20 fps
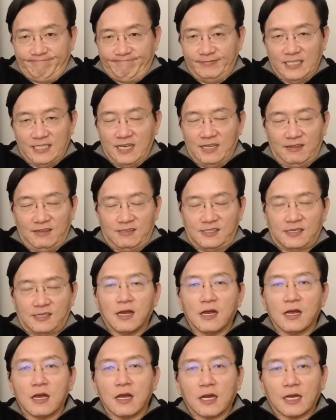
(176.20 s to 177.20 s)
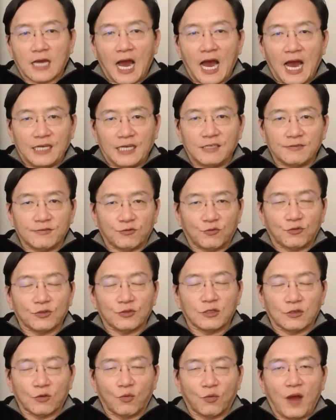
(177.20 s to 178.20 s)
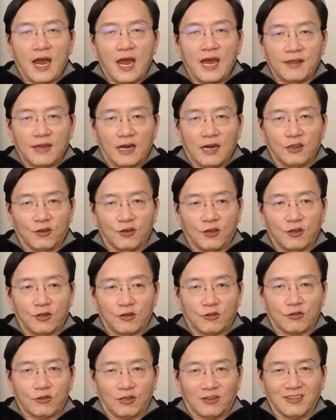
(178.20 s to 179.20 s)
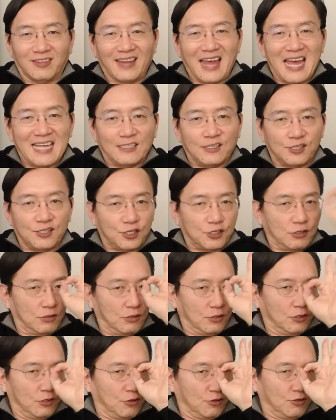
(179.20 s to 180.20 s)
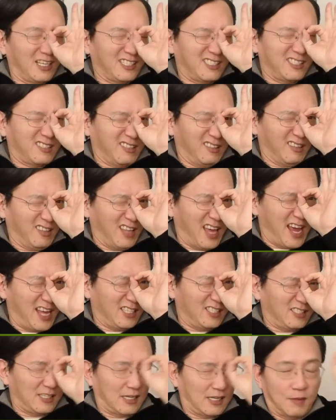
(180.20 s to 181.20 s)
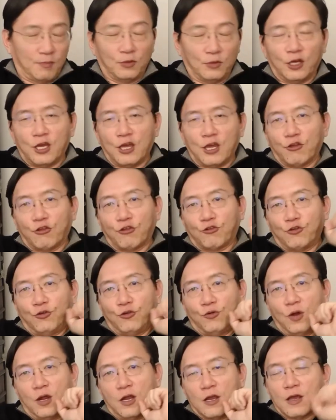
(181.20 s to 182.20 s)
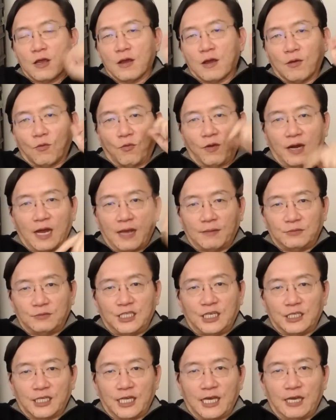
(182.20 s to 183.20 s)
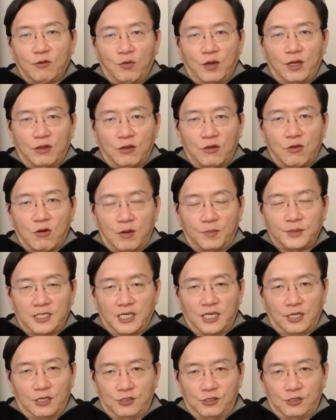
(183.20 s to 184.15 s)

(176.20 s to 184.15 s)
That's kind of the way that I look, the lens. That's the lens that I'm looking through when I'm dealing with your particular